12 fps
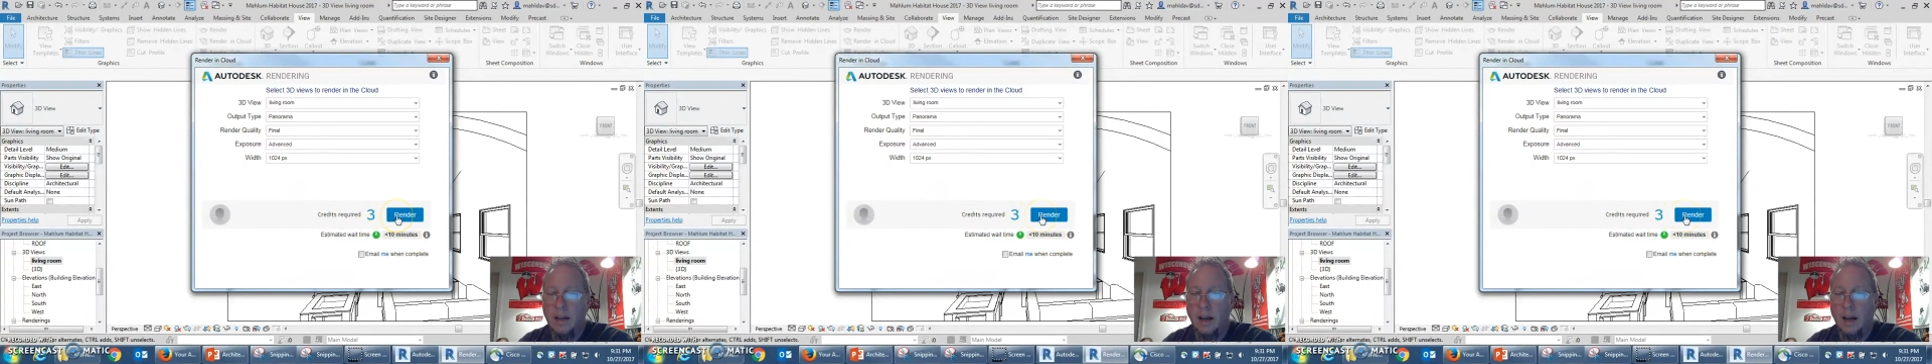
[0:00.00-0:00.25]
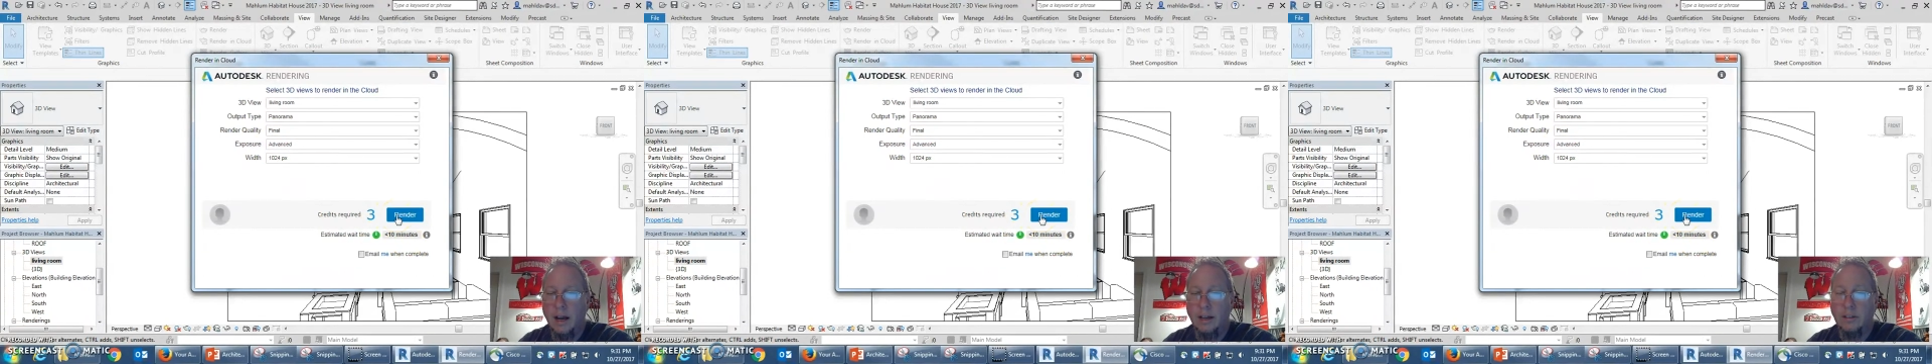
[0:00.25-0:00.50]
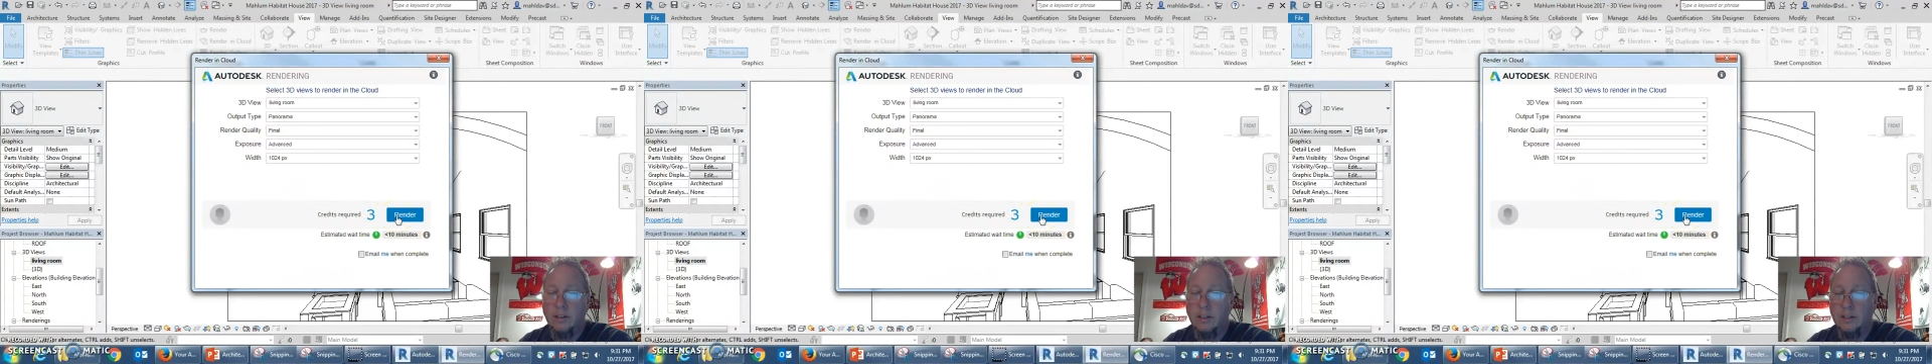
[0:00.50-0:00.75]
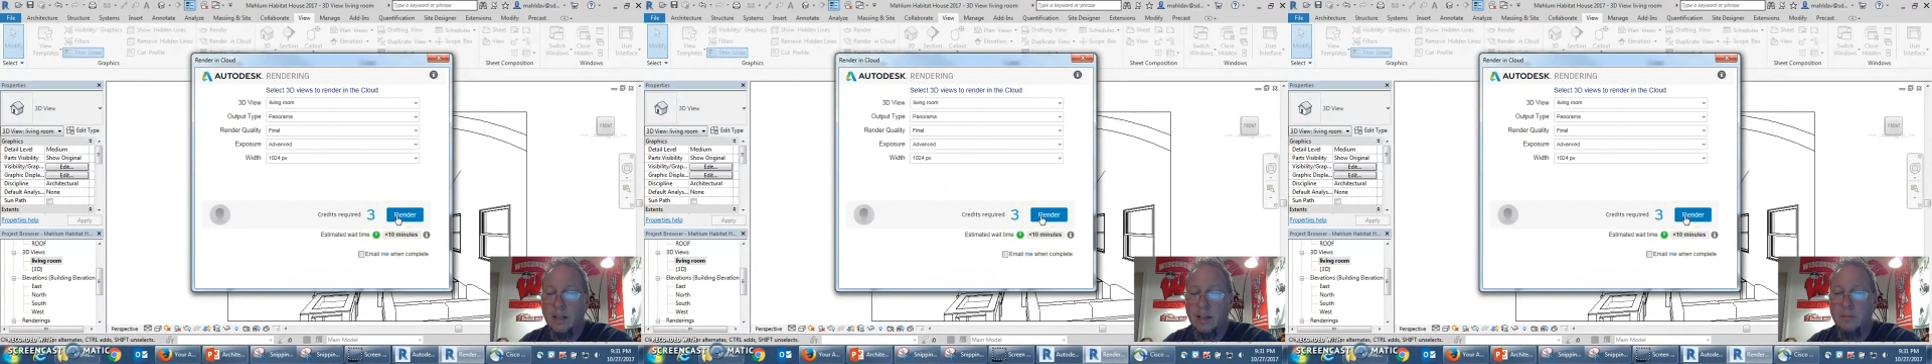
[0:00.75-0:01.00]
It's going
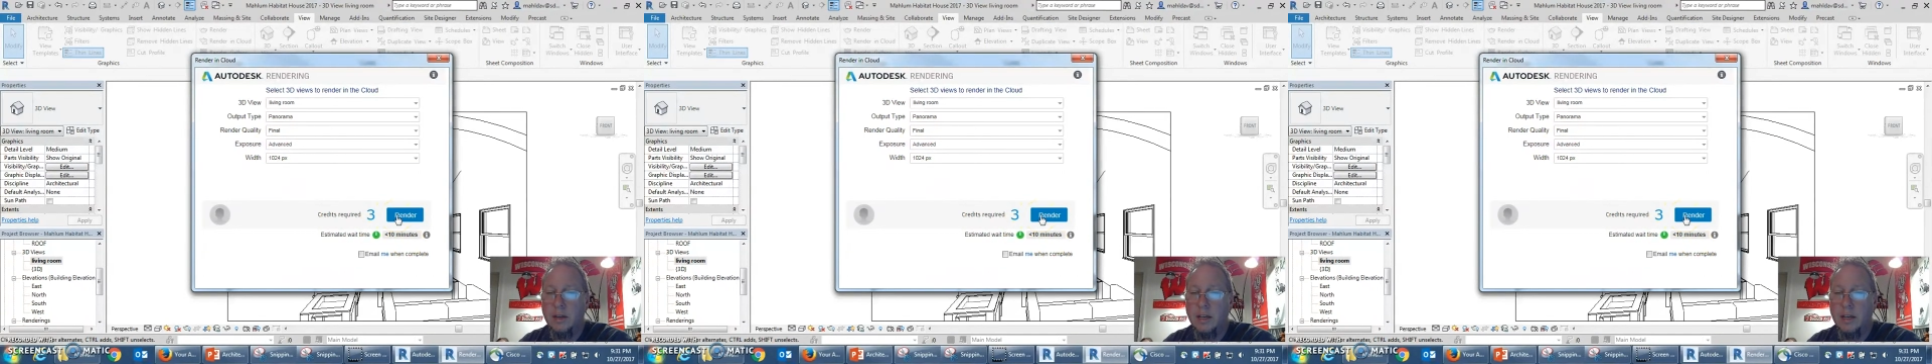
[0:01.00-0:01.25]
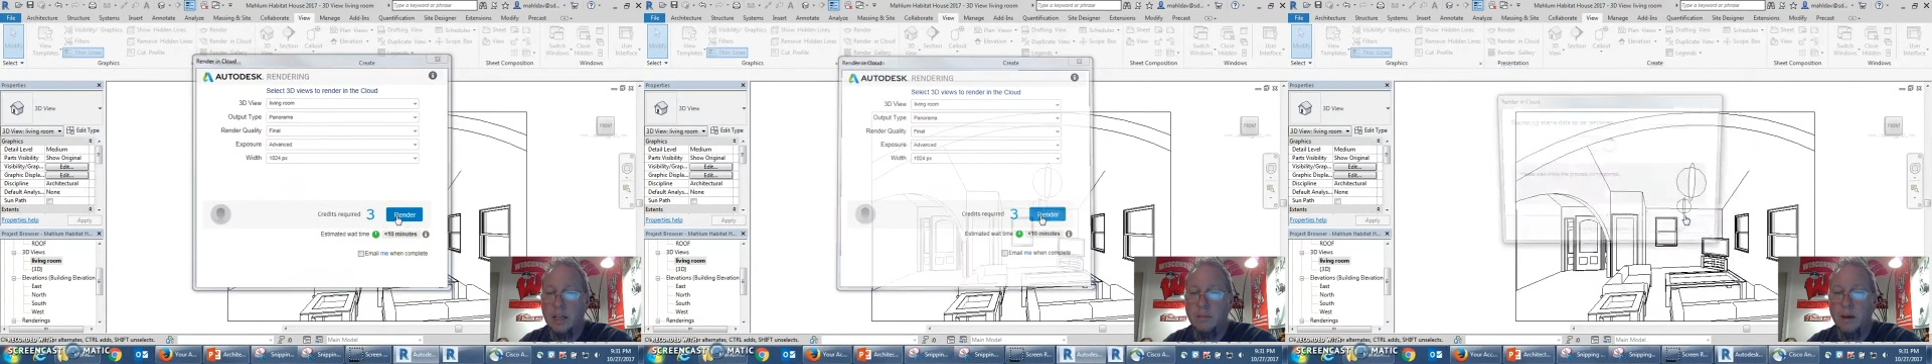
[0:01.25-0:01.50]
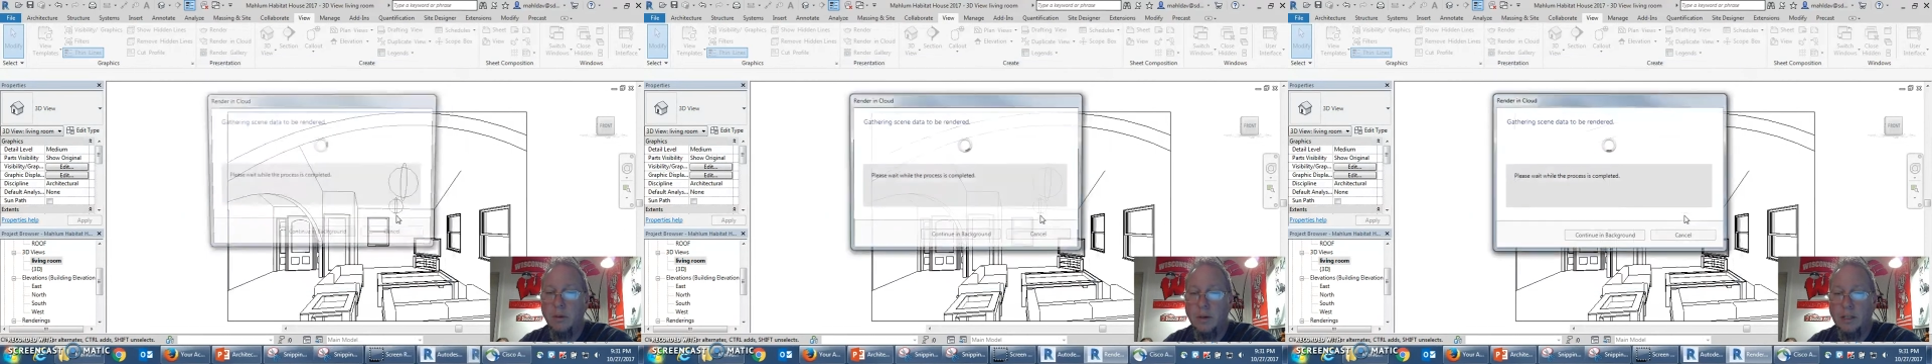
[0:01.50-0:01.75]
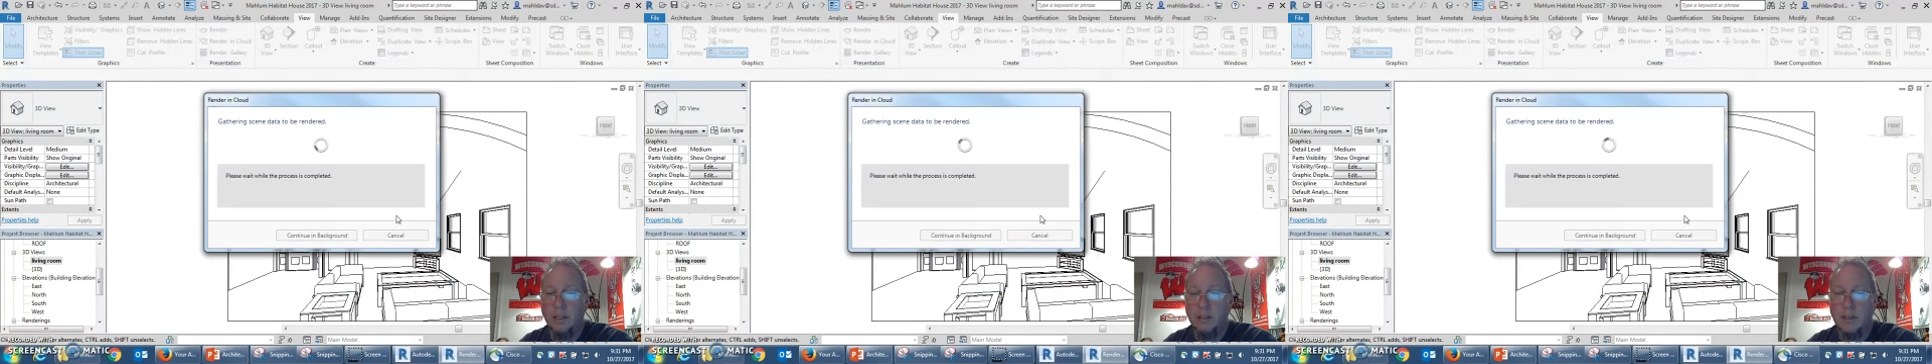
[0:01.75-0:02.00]
to send me an email
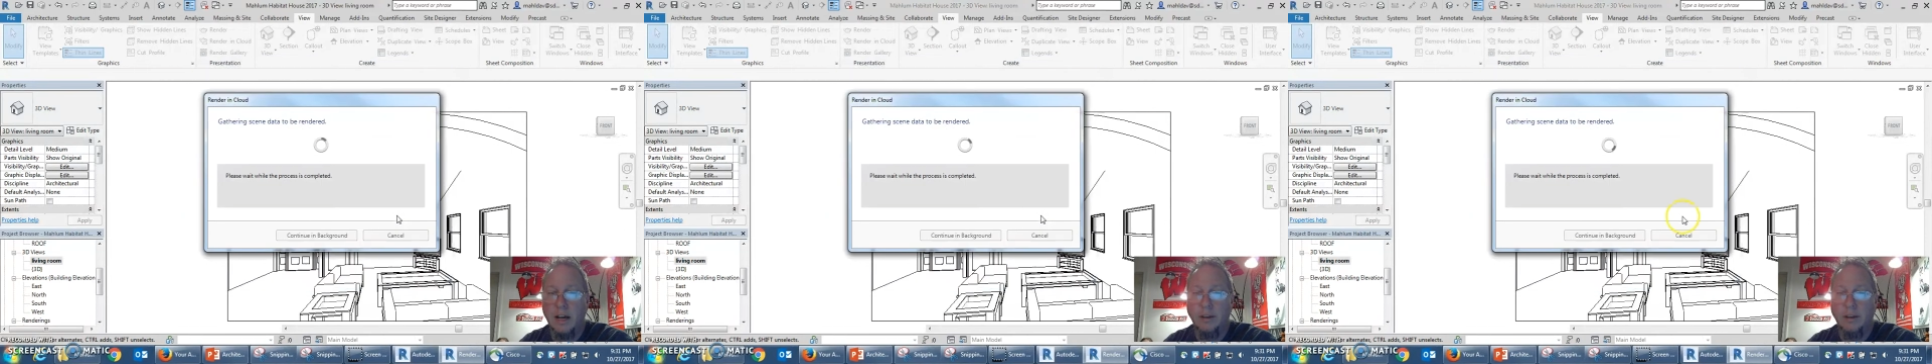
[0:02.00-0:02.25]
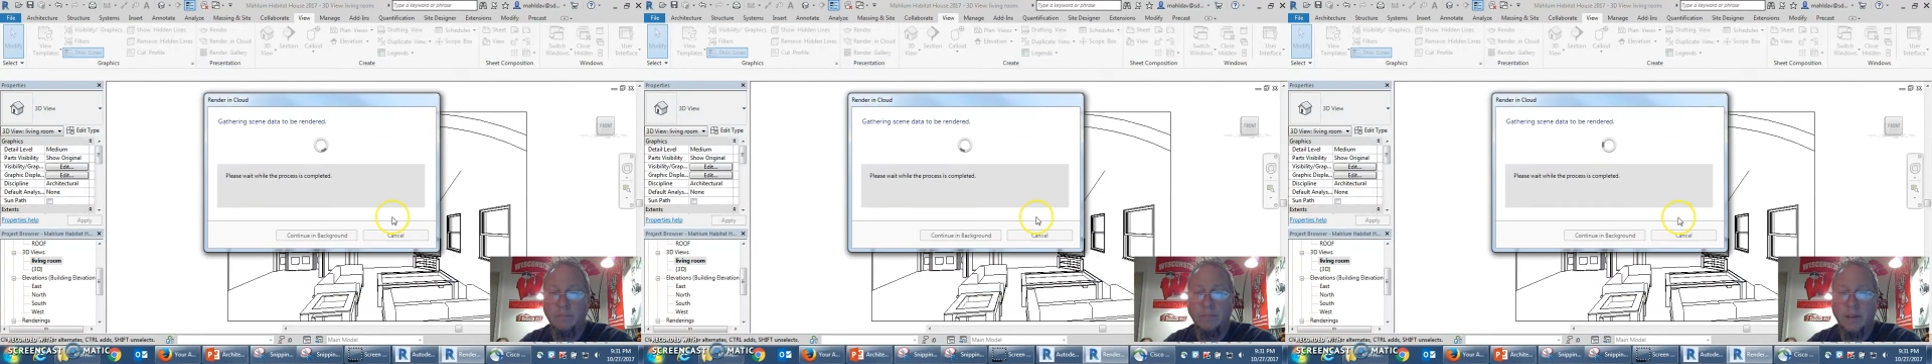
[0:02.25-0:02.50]
when it's done.